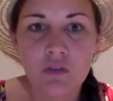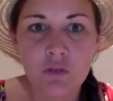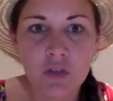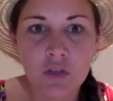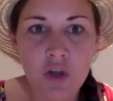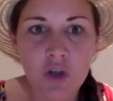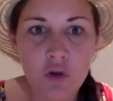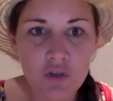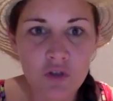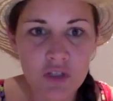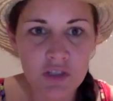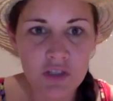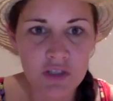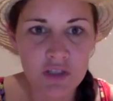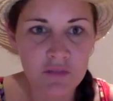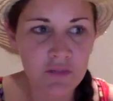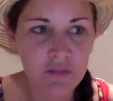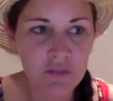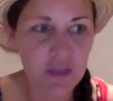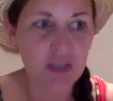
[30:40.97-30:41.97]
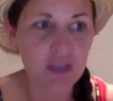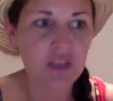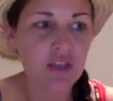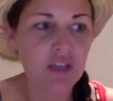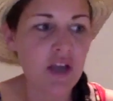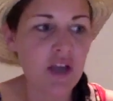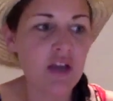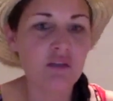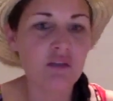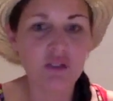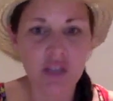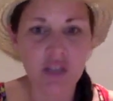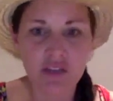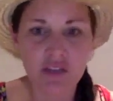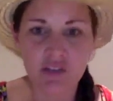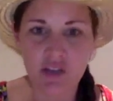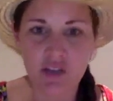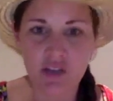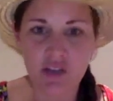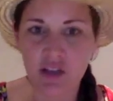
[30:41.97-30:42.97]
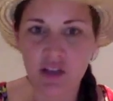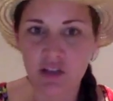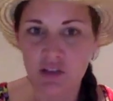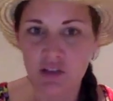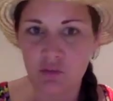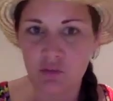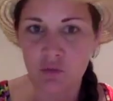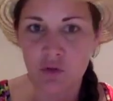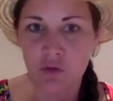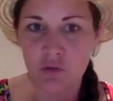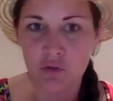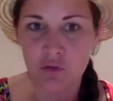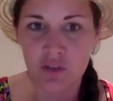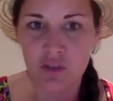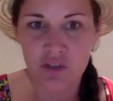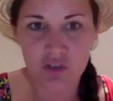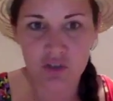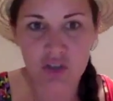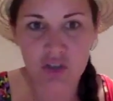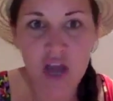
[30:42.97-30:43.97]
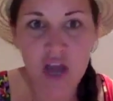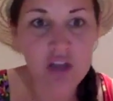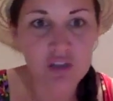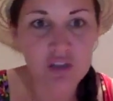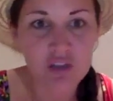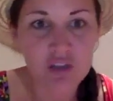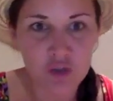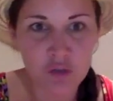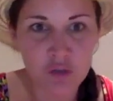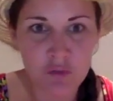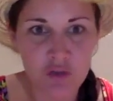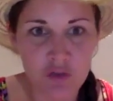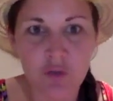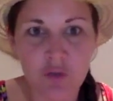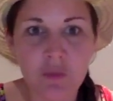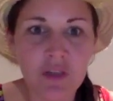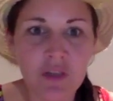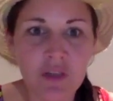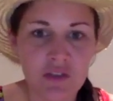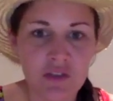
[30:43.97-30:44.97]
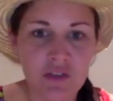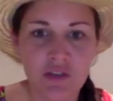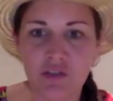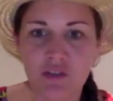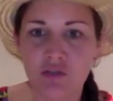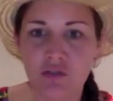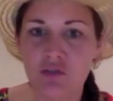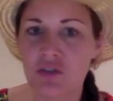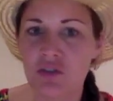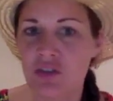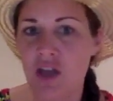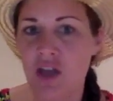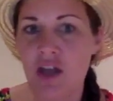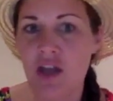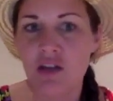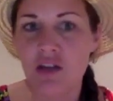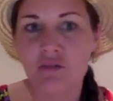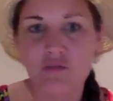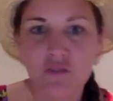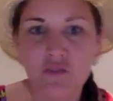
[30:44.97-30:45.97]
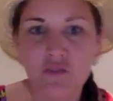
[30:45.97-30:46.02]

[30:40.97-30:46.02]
coaches, if they can kind of relate to that, like, well, because our challenge groups are amazing. So just kind of